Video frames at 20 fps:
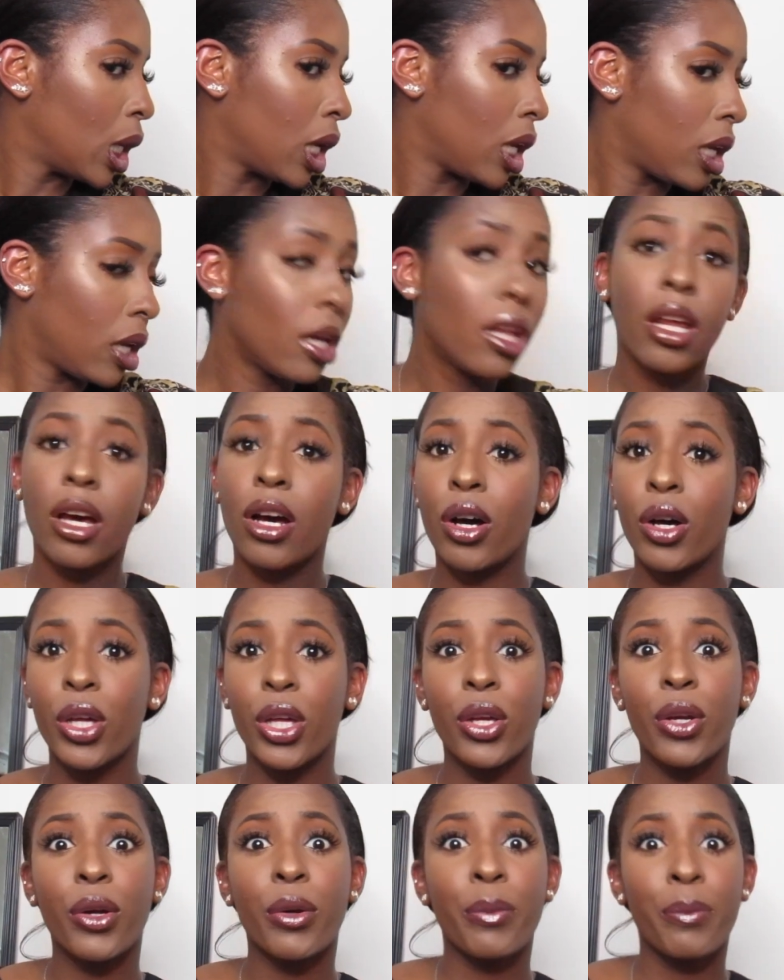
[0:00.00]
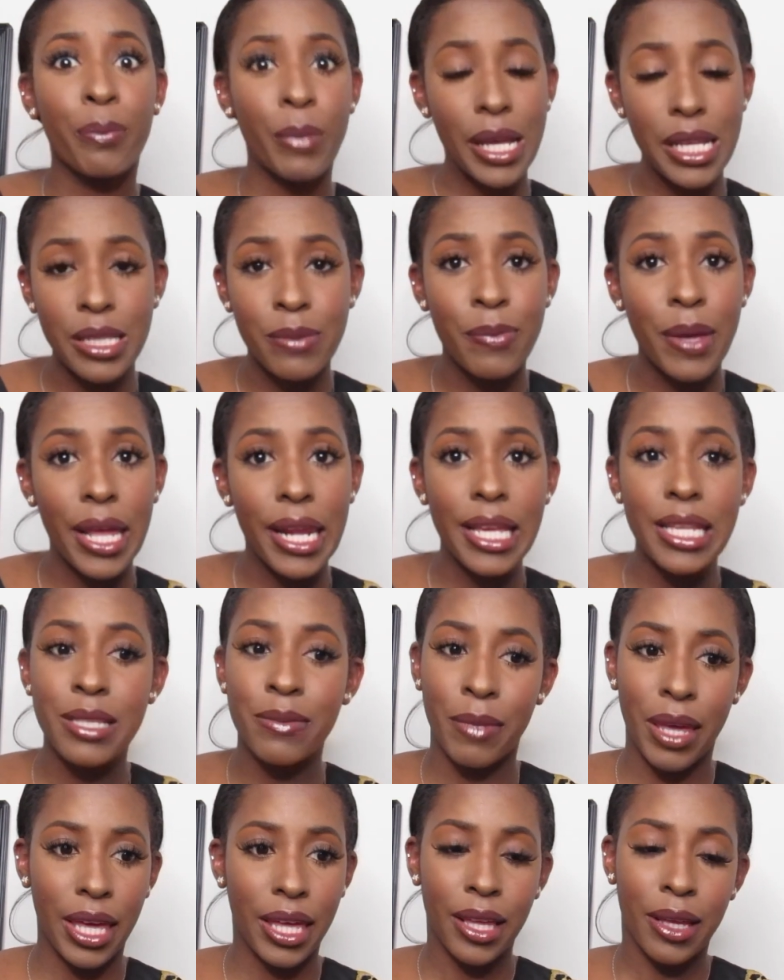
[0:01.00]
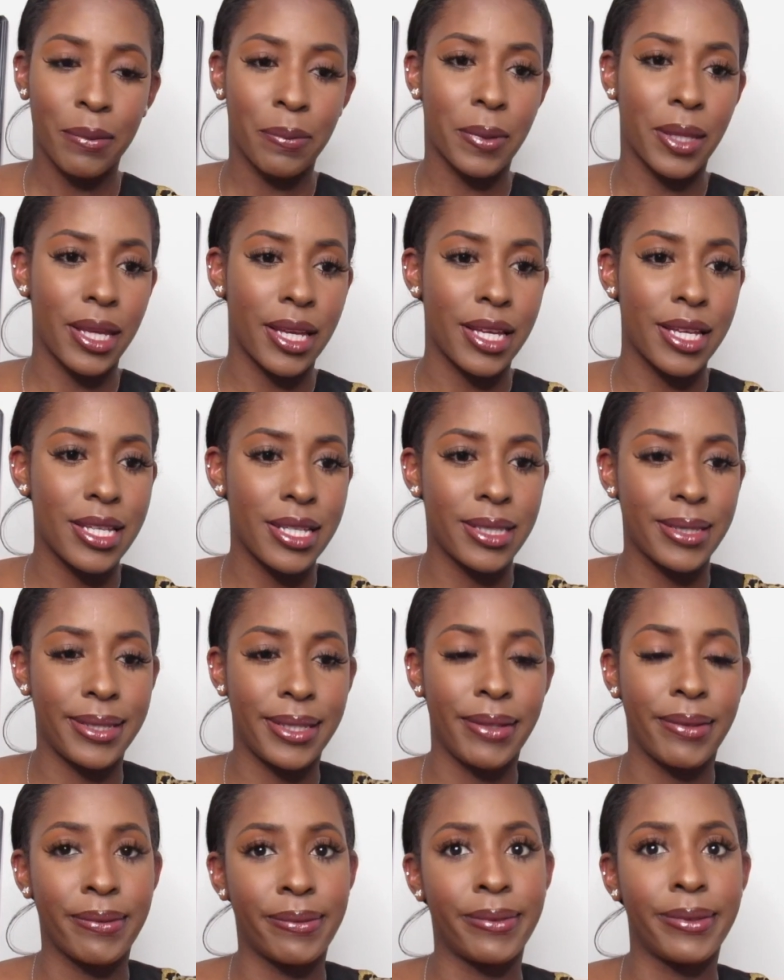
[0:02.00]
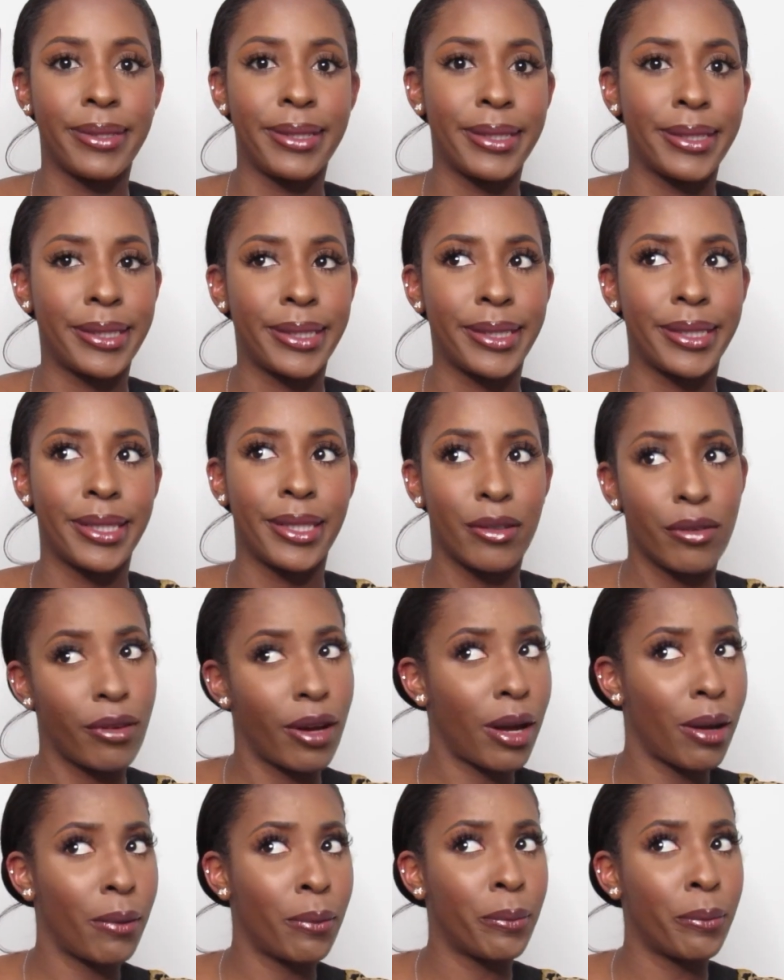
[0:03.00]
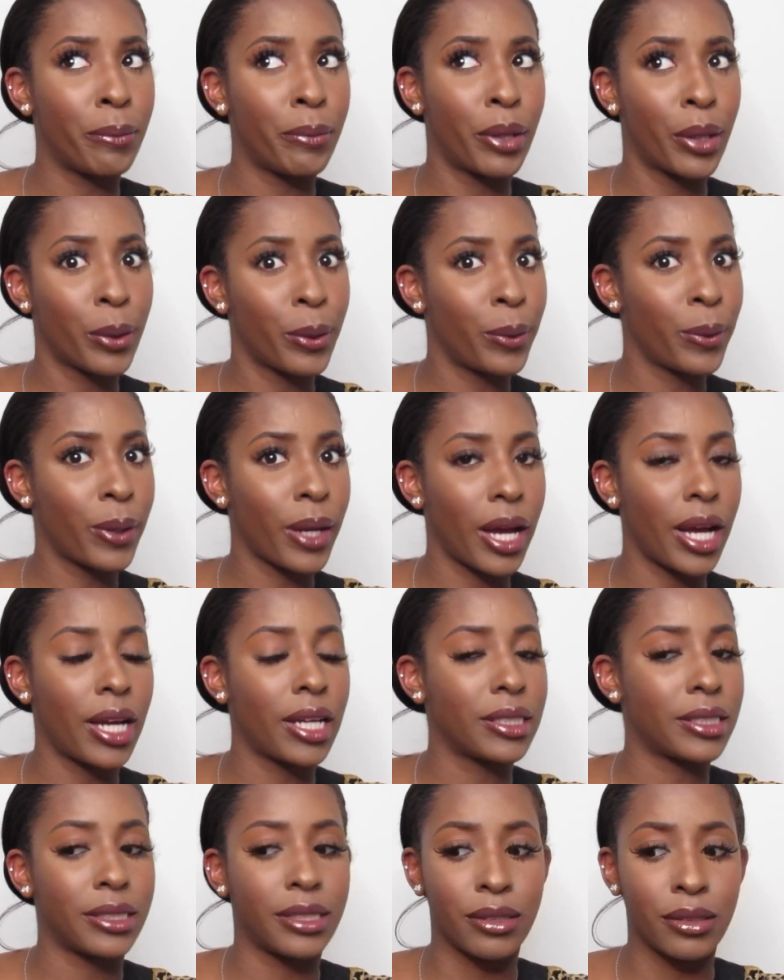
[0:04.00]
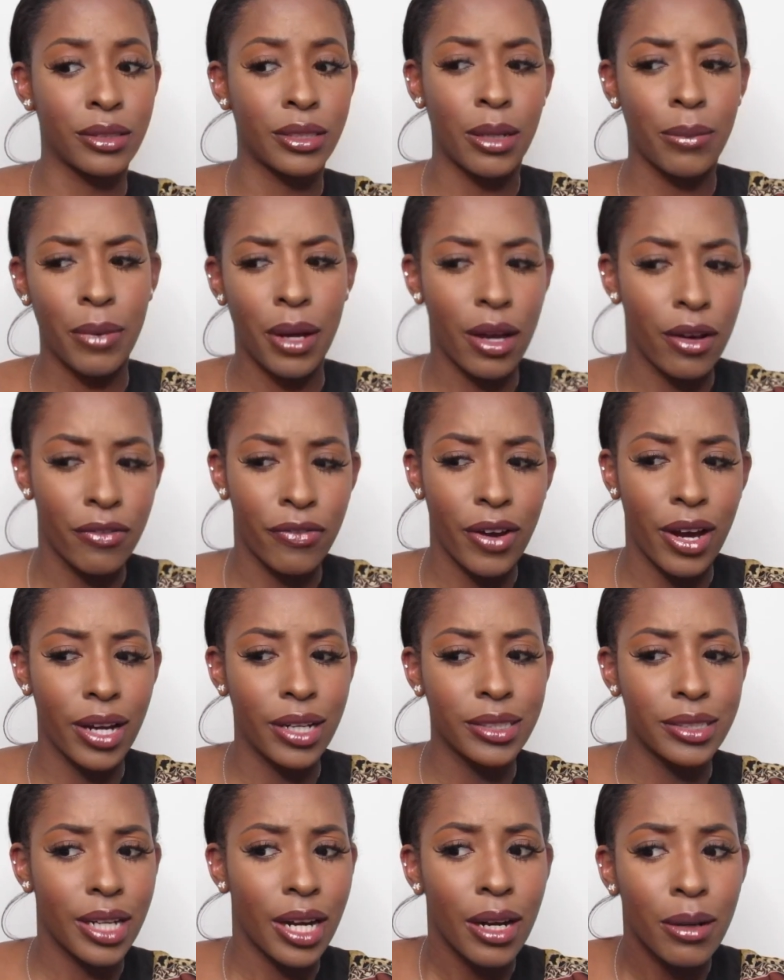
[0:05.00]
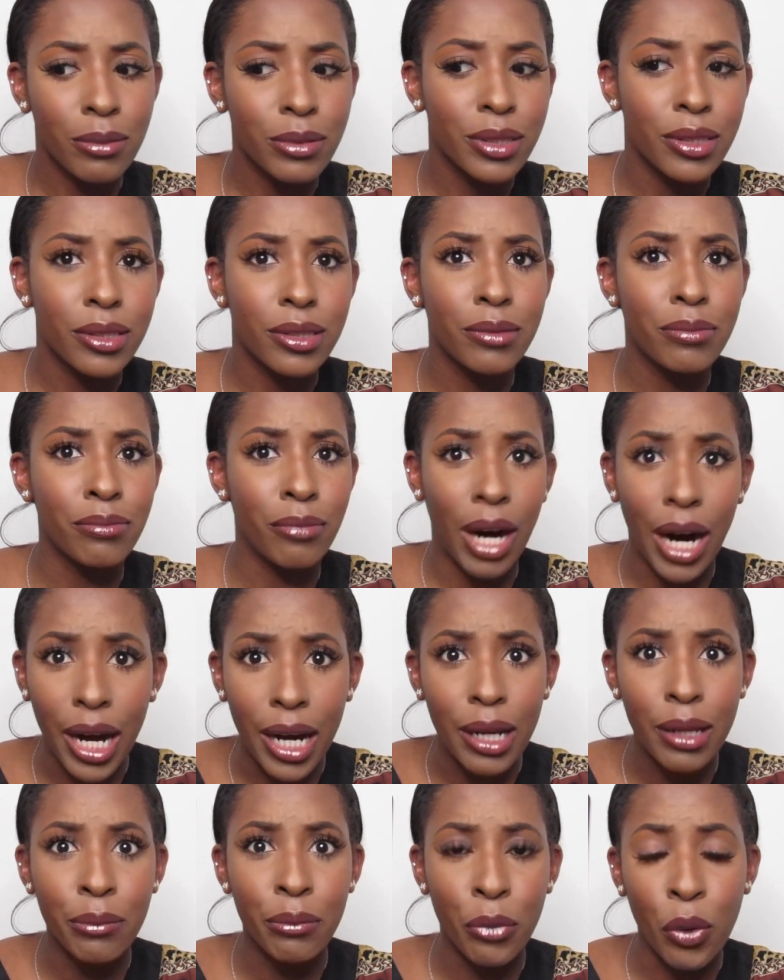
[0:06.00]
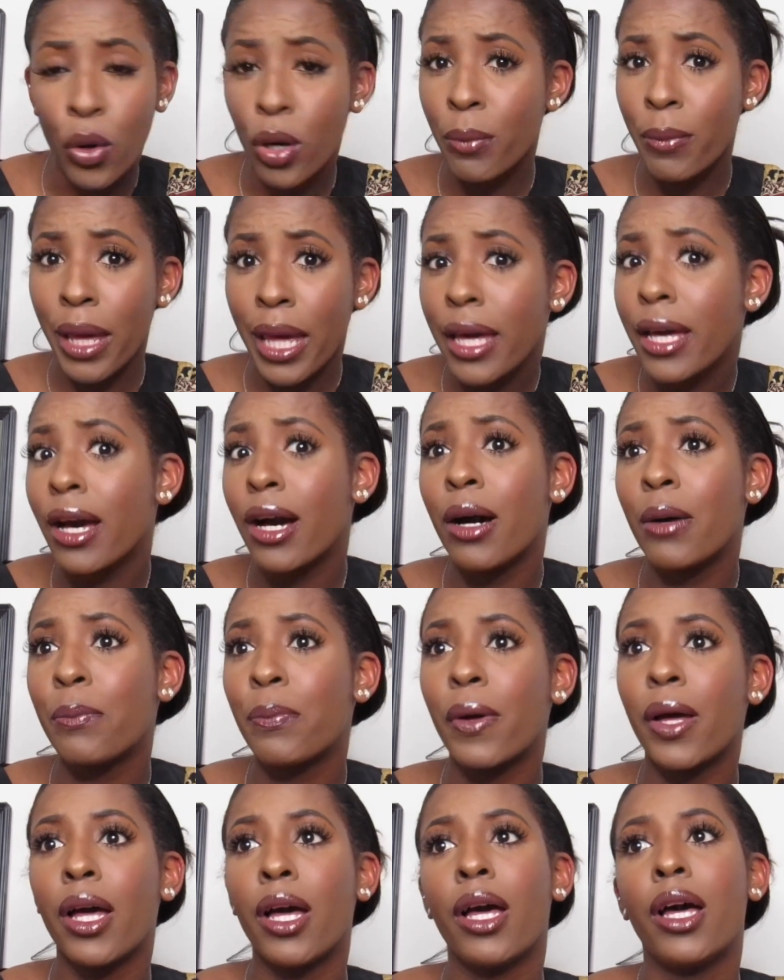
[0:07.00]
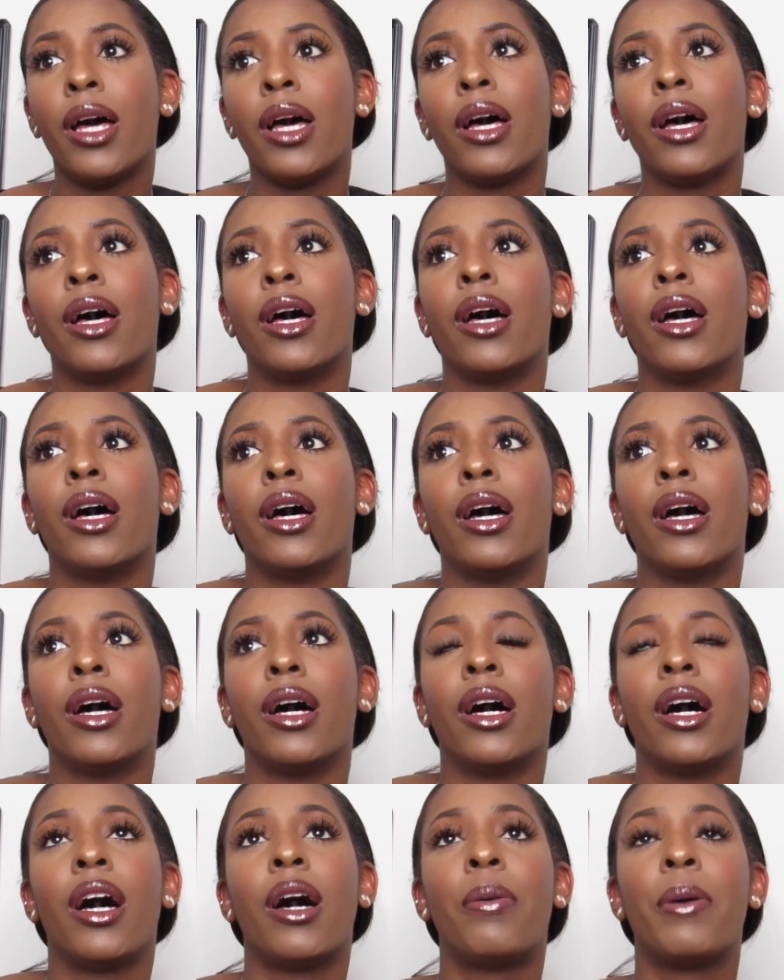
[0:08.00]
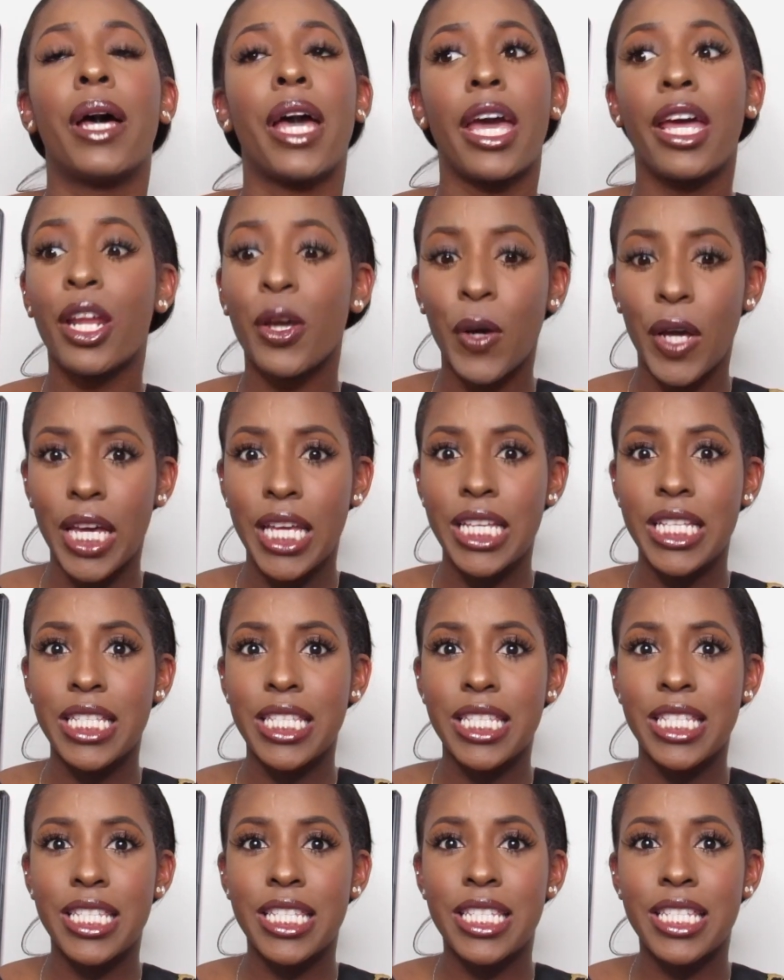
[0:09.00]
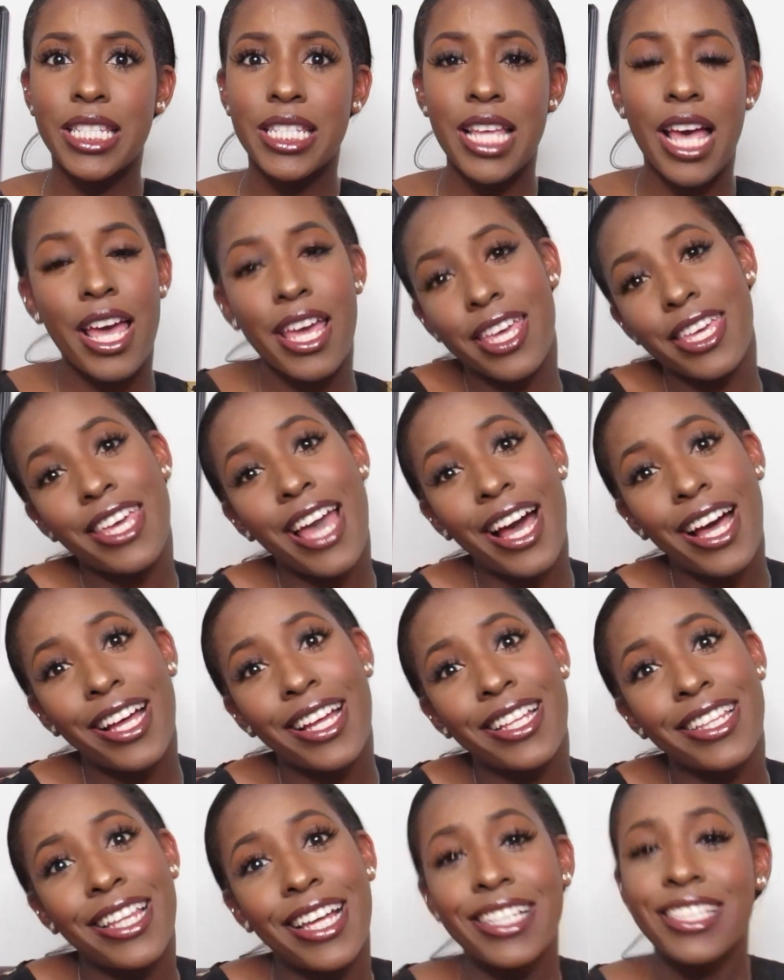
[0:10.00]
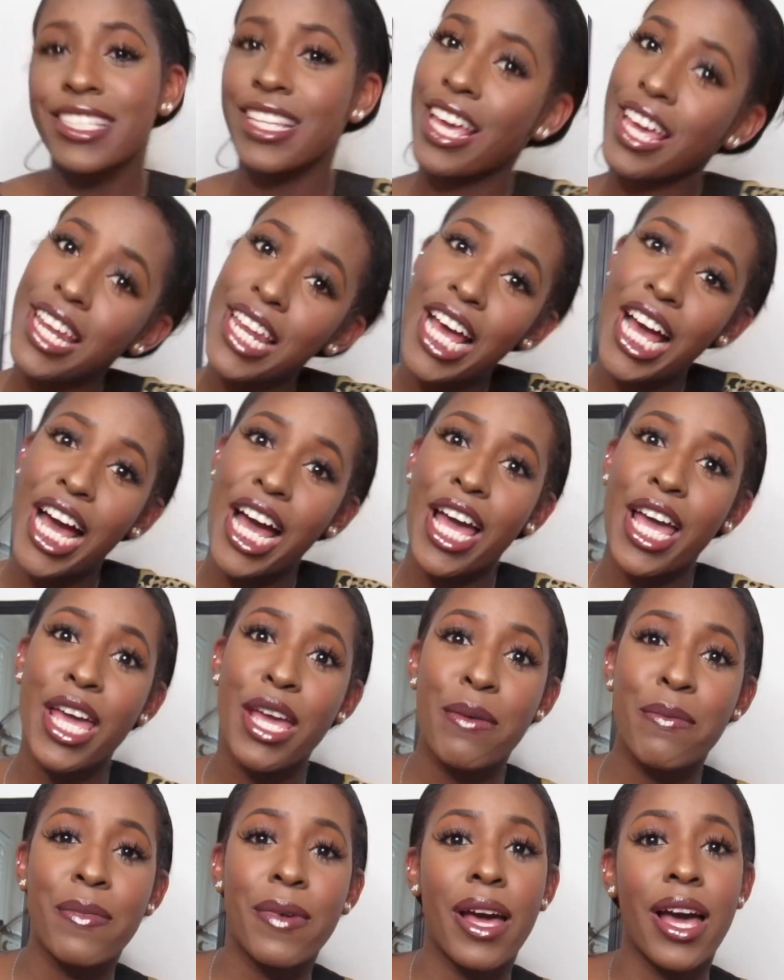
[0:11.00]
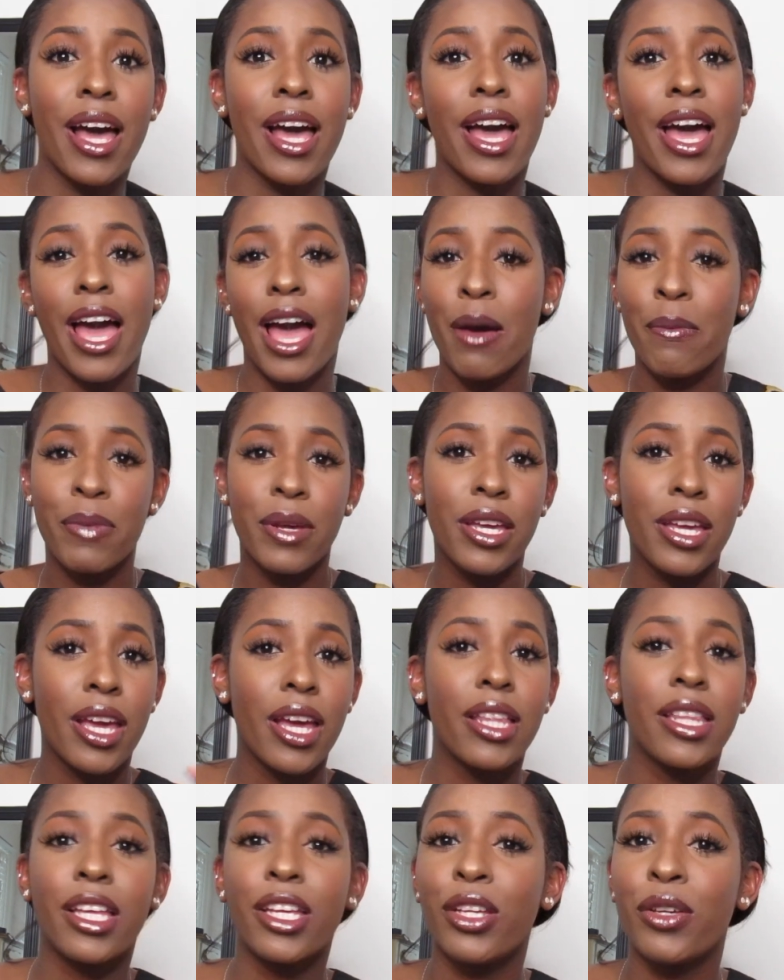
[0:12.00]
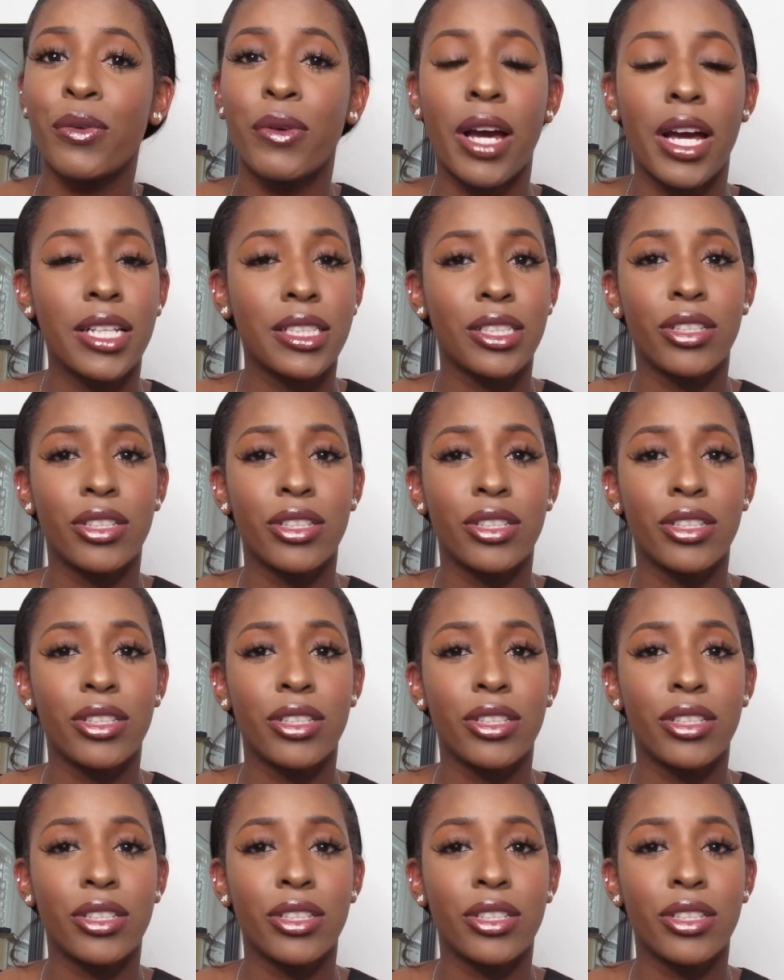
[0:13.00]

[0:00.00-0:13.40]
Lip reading: you know, your best bet is makeup, because even though I'm broke, I still somehow find time to buy more makeup. But anyways, yeah, that's it. I'm happy that you guys